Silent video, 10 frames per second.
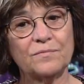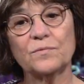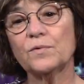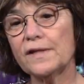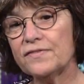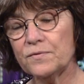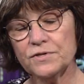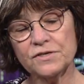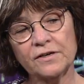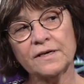Well, I think we're
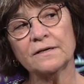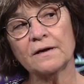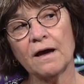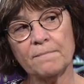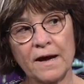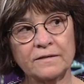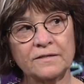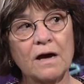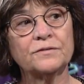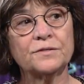talking about
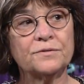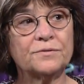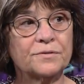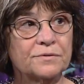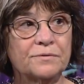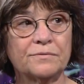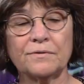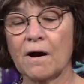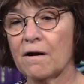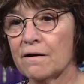doctors
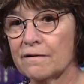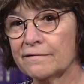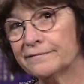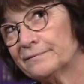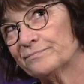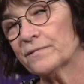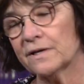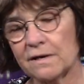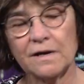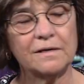who are
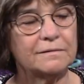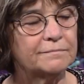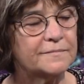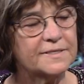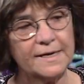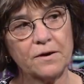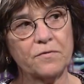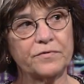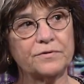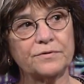um, say
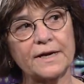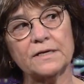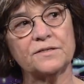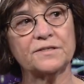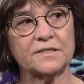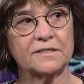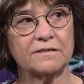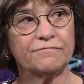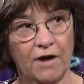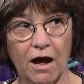over age
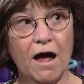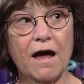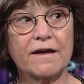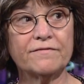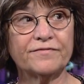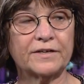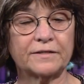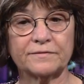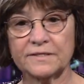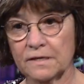65.
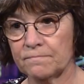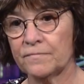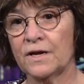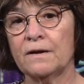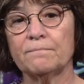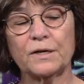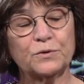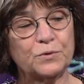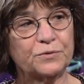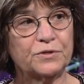Eh, some
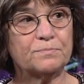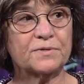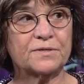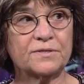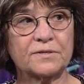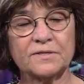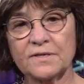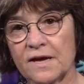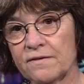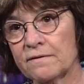medical groups
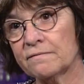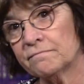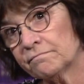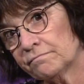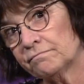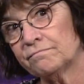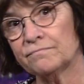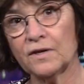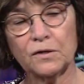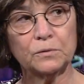say mm,
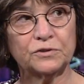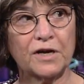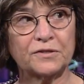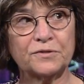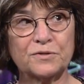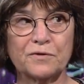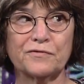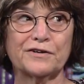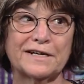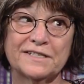an older doctor is
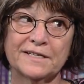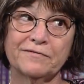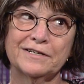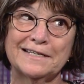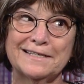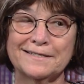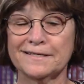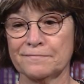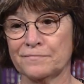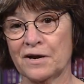over age 70.
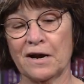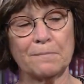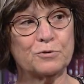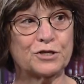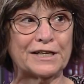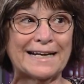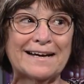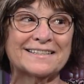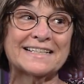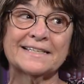Some are pushing it
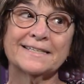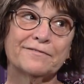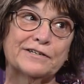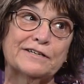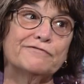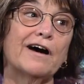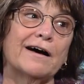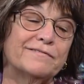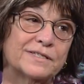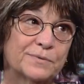out to
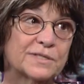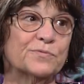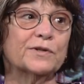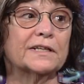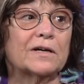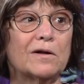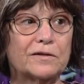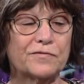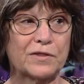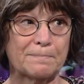75. So it's really all
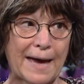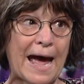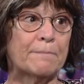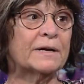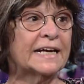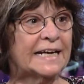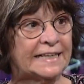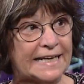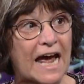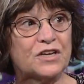over the map.
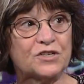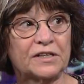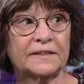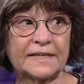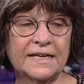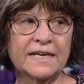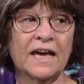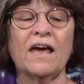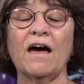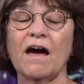Nationally,
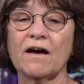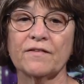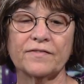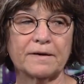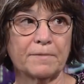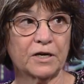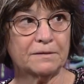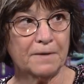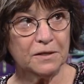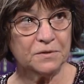uh, the American
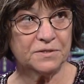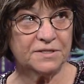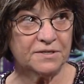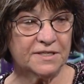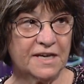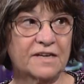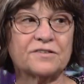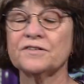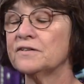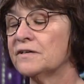Medical
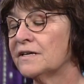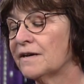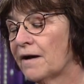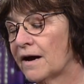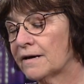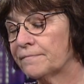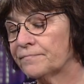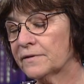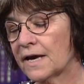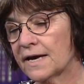Association um,
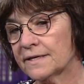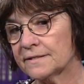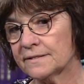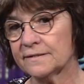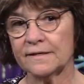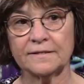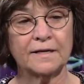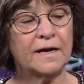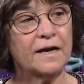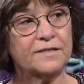has done
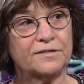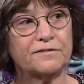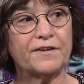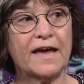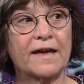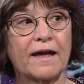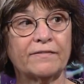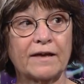a survey and